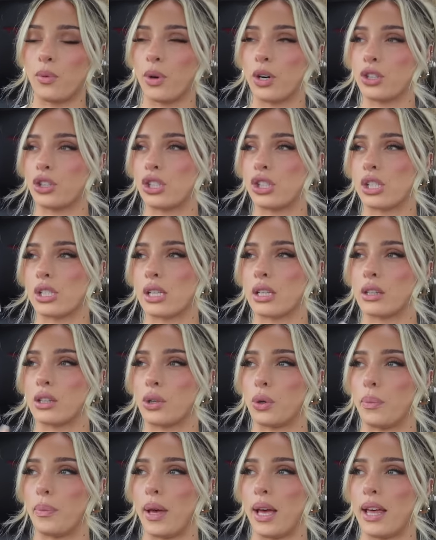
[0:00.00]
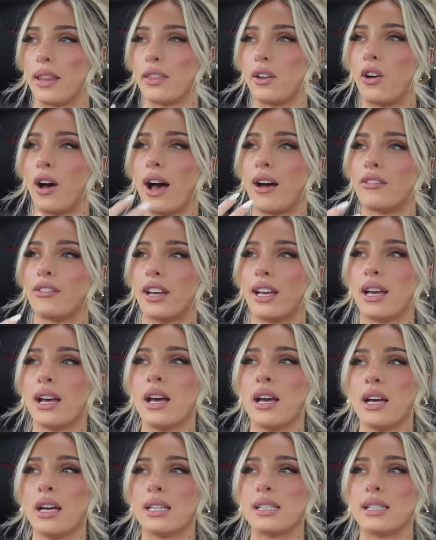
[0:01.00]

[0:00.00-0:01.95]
where it's just a little bit, they'll have like